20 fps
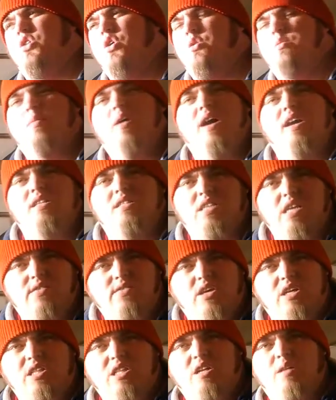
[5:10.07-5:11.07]
don't mind
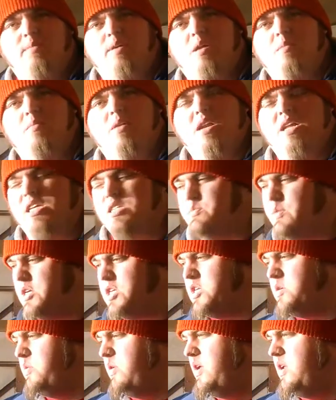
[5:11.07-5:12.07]
saving a little bit of money,
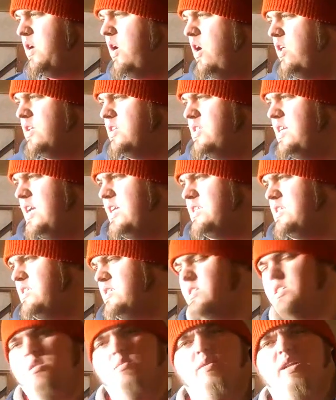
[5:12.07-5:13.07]
especially when all it
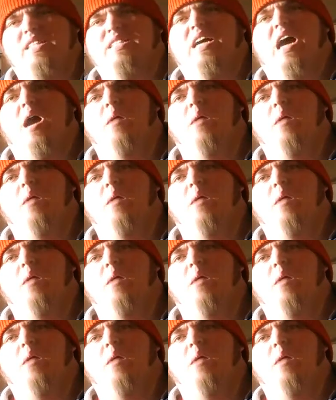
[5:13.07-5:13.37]
takes is a little bit of